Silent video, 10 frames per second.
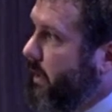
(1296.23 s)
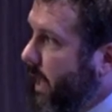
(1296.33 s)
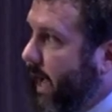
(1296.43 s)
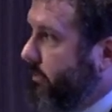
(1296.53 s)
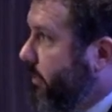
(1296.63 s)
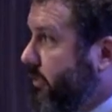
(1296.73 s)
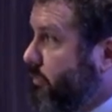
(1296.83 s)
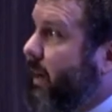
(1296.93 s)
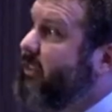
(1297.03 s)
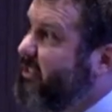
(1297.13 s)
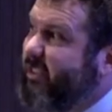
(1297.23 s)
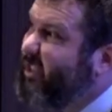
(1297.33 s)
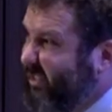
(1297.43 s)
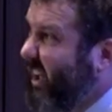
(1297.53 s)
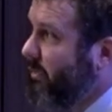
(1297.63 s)
actually just register
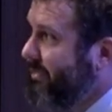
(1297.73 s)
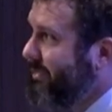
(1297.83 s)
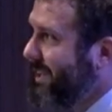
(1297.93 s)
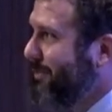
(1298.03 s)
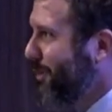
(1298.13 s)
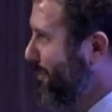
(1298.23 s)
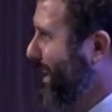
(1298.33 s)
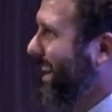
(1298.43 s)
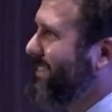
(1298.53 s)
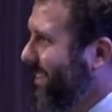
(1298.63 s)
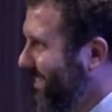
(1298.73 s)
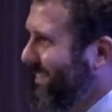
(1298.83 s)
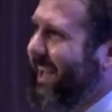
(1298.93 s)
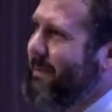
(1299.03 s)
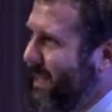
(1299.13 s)
yourself if you want access,
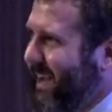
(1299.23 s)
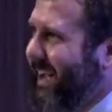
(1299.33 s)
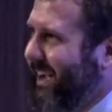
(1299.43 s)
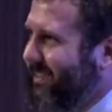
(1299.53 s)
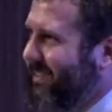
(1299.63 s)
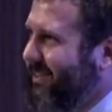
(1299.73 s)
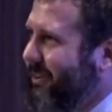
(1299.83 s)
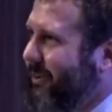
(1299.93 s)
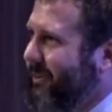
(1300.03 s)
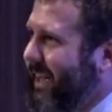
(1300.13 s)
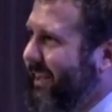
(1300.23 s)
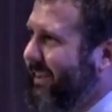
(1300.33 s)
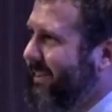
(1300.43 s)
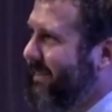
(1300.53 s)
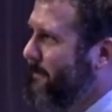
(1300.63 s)
API access to your own data,
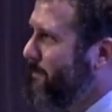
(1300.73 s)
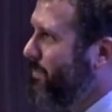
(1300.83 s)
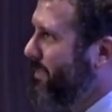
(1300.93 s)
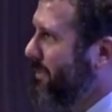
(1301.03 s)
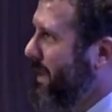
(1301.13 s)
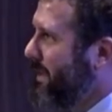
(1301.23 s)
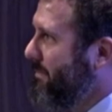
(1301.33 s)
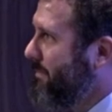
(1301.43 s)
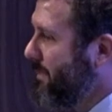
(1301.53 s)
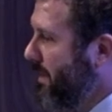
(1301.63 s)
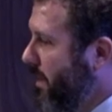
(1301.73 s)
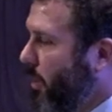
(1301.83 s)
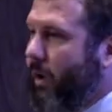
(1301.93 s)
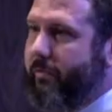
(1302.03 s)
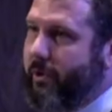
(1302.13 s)
right?
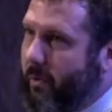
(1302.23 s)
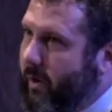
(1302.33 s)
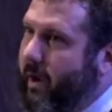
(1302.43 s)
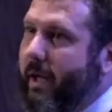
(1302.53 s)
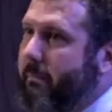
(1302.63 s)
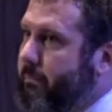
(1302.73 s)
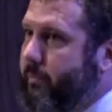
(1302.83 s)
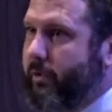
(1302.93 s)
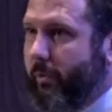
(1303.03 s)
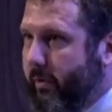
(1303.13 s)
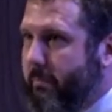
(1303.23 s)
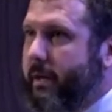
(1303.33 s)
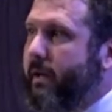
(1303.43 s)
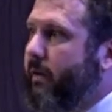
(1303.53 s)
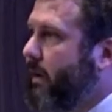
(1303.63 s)
Or if you are a solar
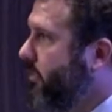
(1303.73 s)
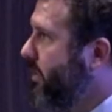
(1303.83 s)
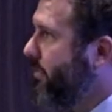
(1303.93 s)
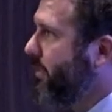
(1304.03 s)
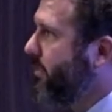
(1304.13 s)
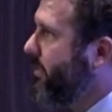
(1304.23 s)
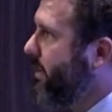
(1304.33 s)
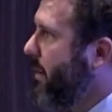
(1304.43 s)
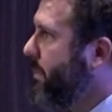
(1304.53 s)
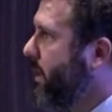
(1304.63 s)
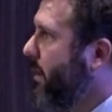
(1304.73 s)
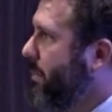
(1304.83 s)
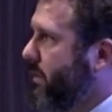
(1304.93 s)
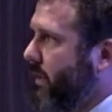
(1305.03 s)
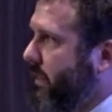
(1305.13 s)
company or energy efficiency company or
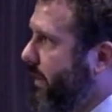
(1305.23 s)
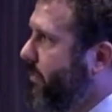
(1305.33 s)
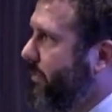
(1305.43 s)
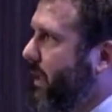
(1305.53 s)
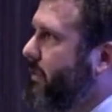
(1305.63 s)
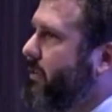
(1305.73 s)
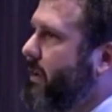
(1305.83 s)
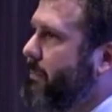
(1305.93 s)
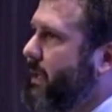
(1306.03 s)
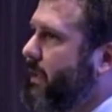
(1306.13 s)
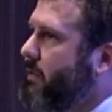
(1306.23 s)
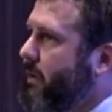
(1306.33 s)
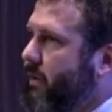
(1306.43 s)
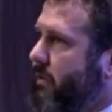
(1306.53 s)
building electrification company looking to